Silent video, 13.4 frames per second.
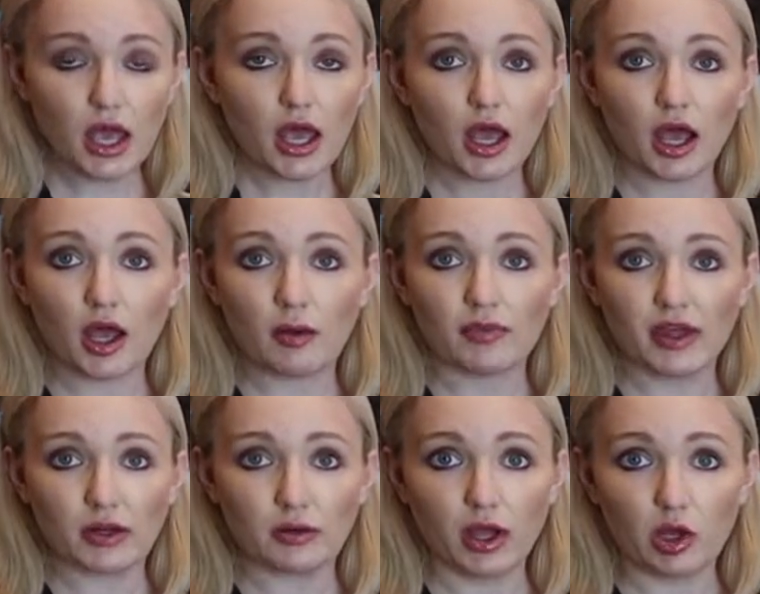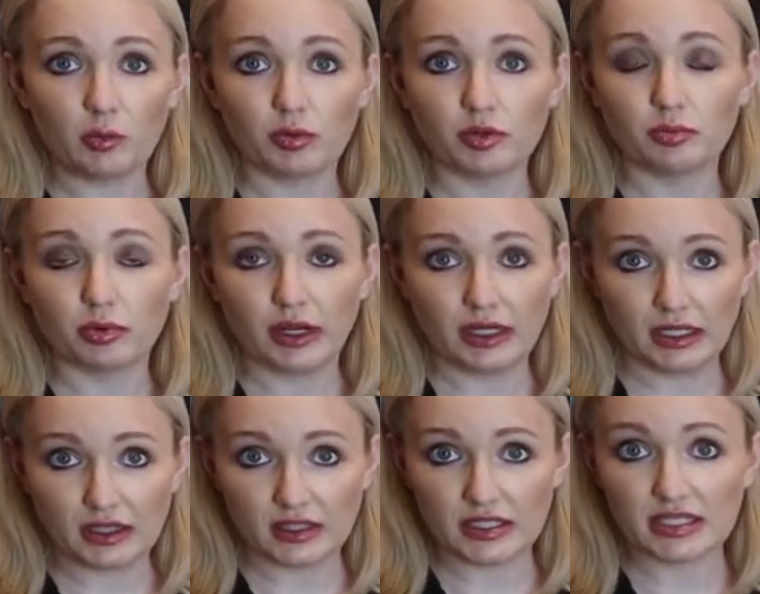That'll help with
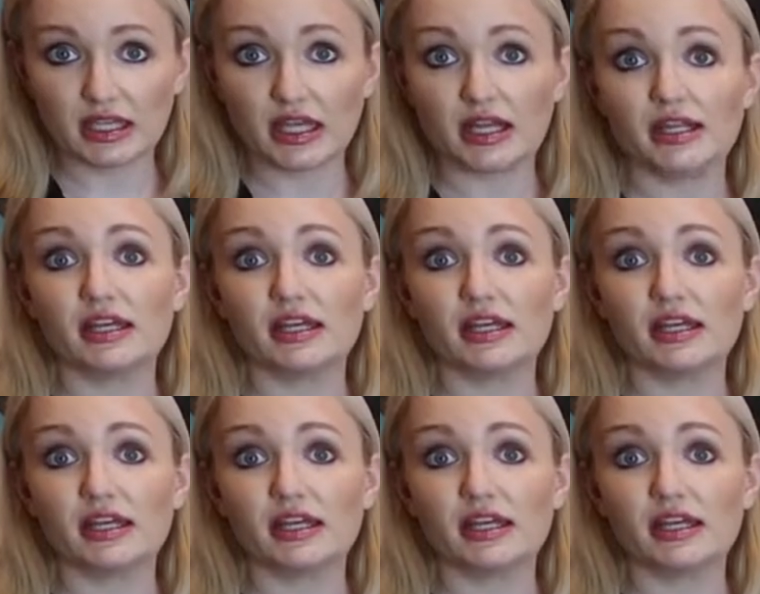brightening the skin,